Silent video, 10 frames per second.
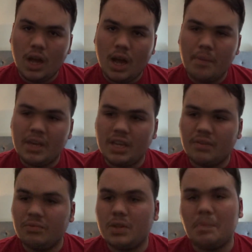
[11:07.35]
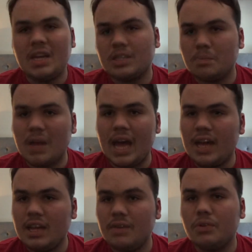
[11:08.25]
I mean, the best
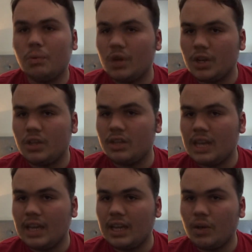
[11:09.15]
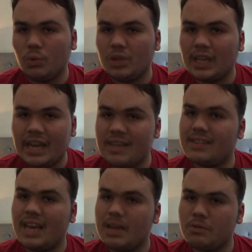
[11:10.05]
bet, if you want to get like all the
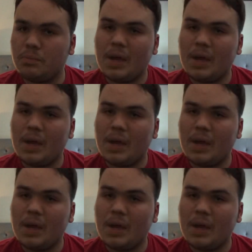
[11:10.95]
latest games,